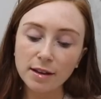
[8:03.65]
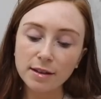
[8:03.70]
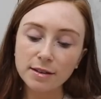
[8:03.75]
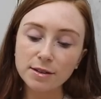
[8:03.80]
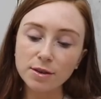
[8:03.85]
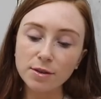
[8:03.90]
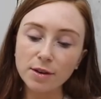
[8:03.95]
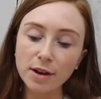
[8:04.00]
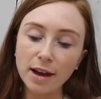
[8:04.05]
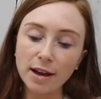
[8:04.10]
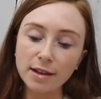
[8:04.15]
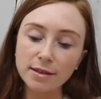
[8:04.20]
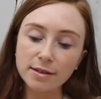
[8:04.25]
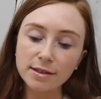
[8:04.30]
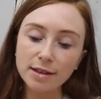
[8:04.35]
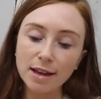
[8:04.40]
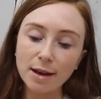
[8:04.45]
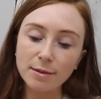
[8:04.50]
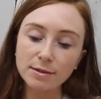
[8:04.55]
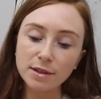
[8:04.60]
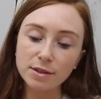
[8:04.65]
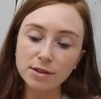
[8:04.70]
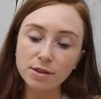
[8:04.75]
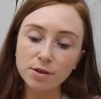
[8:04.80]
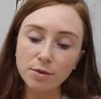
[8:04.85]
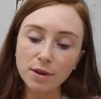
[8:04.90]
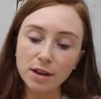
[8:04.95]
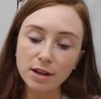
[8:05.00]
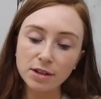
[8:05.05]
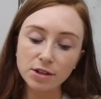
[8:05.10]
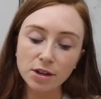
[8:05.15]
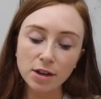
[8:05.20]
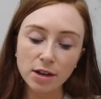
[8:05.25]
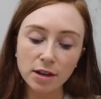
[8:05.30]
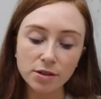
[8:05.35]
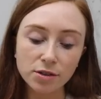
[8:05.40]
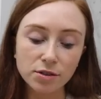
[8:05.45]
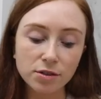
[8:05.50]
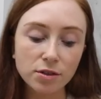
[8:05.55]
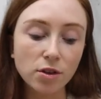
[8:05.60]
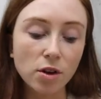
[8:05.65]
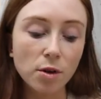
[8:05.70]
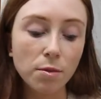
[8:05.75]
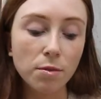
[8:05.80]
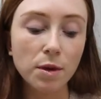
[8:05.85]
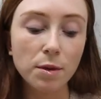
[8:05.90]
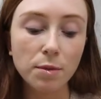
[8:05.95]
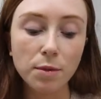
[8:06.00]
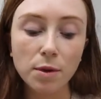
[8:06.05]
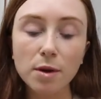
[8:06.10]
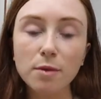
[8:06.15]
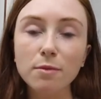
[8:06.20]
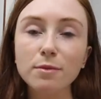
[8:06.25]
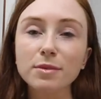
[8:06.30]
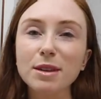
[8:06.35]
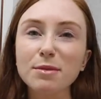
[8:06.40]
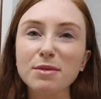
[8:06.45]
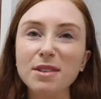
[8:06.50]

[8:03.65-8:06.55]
So again, same situation, just a couple of pumps.